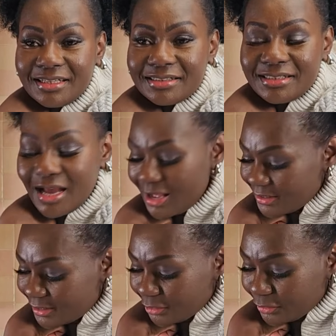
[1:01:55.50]
It
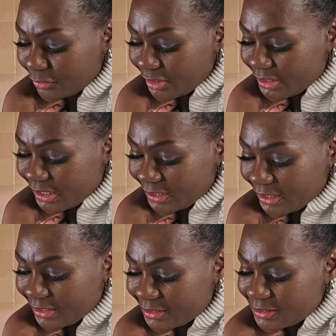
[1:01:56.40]
does look
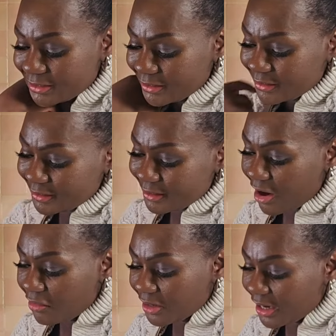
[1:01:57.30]
ridiculous.
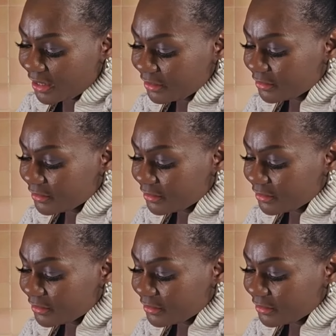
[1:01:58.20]
Okay.